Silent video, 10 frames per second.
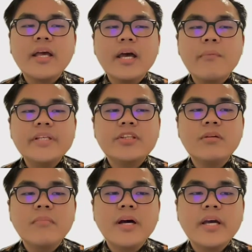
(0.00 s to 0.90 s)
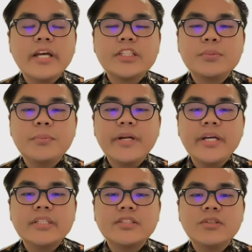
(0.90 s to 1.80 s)
Yeah, based on my
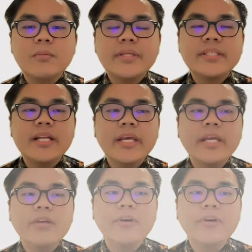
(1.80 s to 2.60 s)
experience, so basically